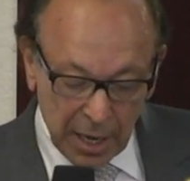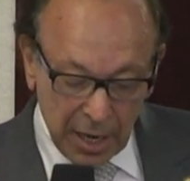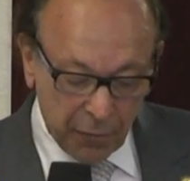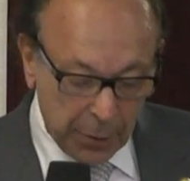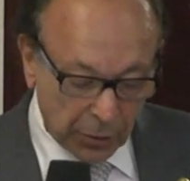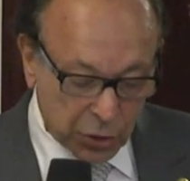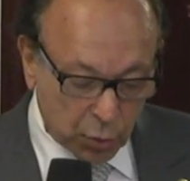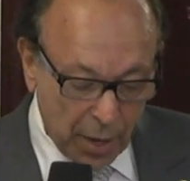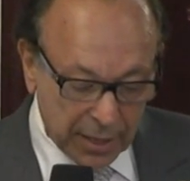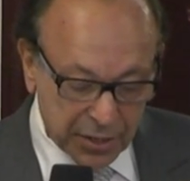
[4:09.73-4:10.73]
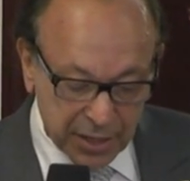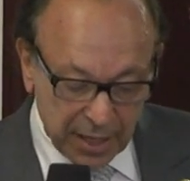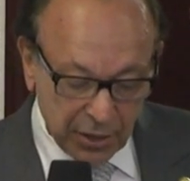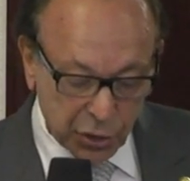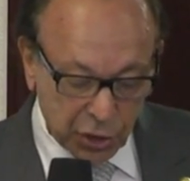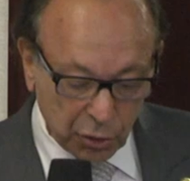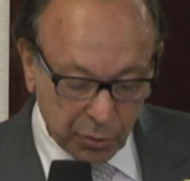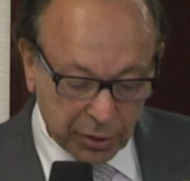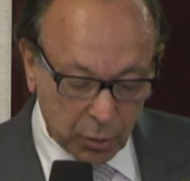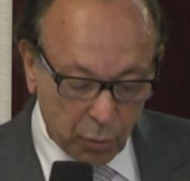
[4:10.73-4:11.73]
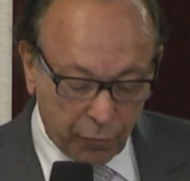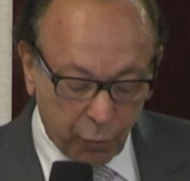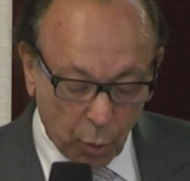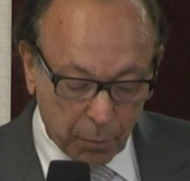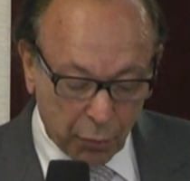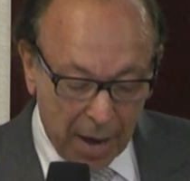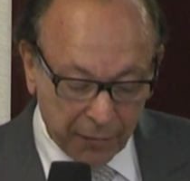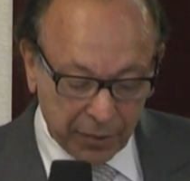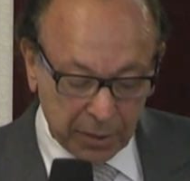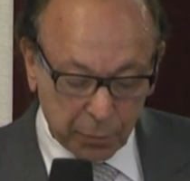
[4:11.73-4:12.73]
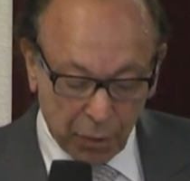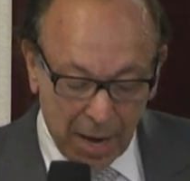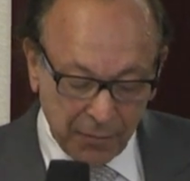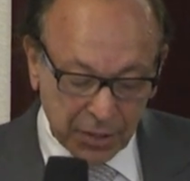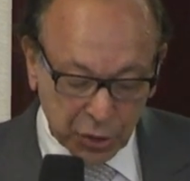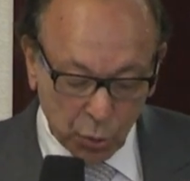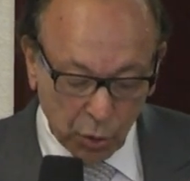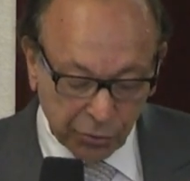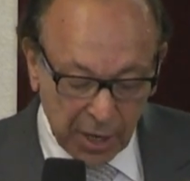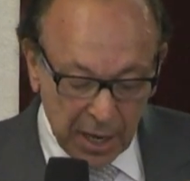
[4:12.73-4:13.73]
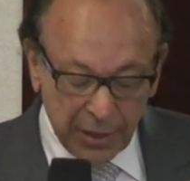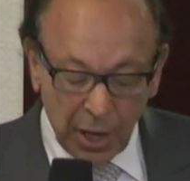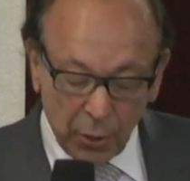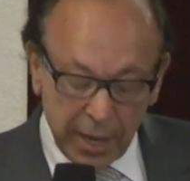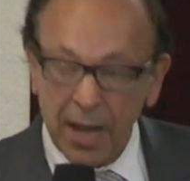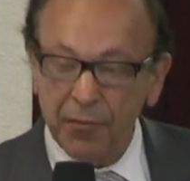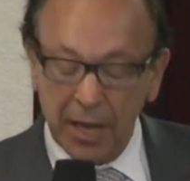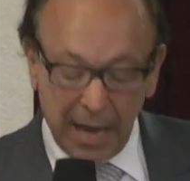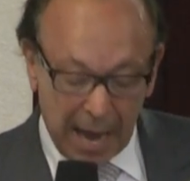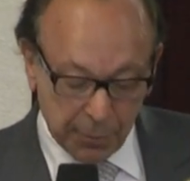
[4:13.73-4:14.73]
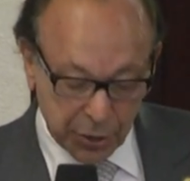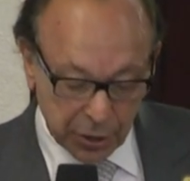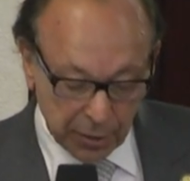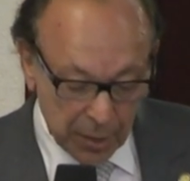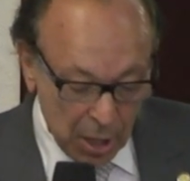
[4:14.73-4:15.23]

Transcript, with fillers: If parents want to send their children to for-profit private schools, they already have that option.